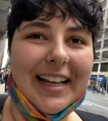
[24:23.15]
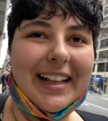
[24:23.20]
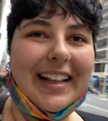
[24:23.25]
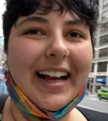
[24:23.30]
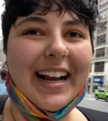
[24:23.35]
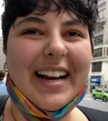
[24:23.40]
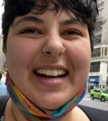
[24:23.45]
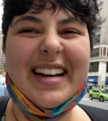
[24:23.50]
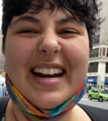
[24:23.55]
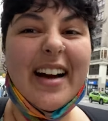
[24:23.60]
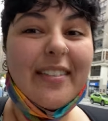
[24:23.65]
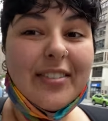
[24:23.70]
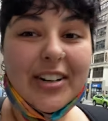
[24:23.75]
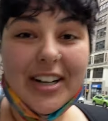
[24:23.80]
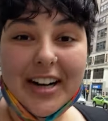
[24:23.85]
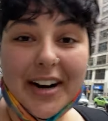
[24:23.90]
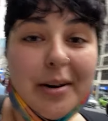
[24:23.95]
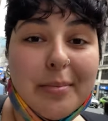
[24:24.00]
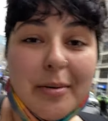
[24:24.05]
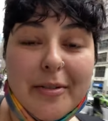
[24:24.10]
Like I had never
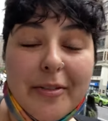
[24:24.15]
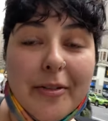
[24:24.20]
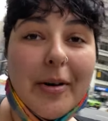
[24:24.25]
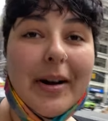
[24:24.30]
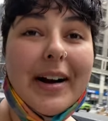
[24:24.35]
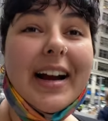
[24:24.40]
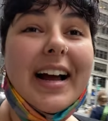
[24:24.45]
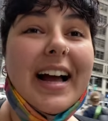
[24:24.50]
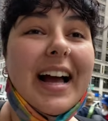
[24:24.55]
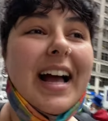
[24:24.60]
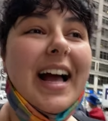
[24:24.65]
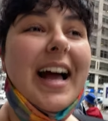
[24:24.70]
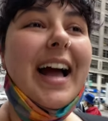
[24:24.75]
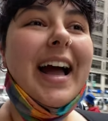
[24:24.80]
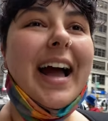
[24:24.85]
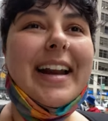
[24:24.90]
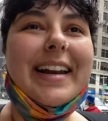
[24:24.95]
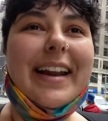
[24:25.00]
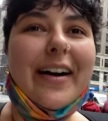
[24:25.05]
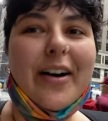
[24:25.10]
done it before,
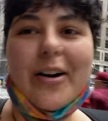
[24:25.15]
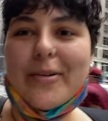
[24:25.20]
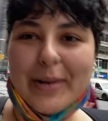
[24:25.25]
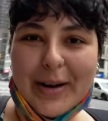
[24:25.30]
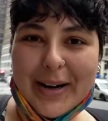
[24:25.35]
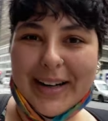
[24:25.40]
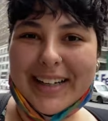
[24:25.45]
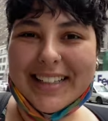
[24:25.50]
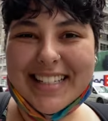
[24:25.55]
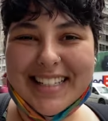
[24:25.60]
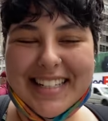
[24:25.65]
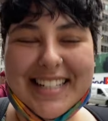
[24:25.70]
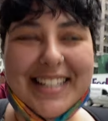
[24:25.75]
and now I'm hooked.